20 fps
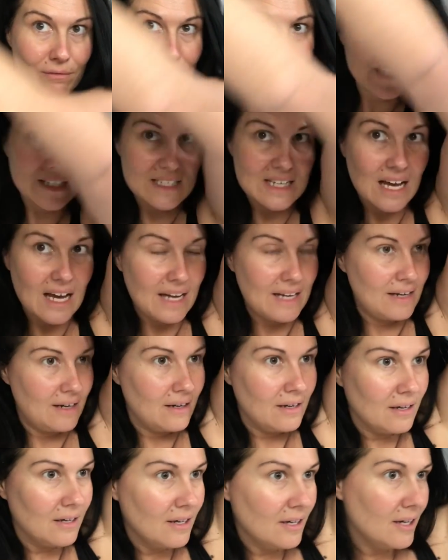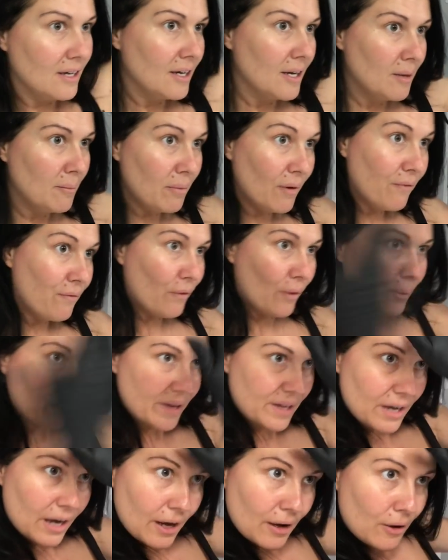redone before we
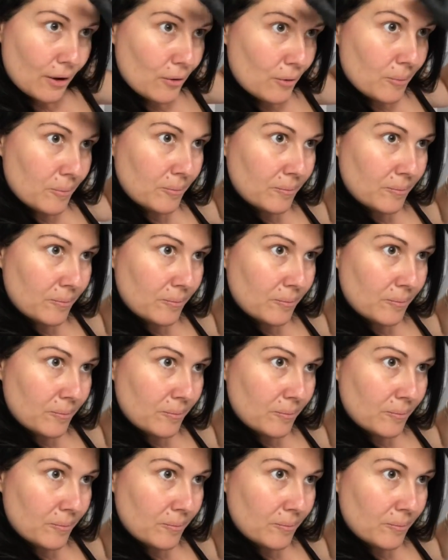go.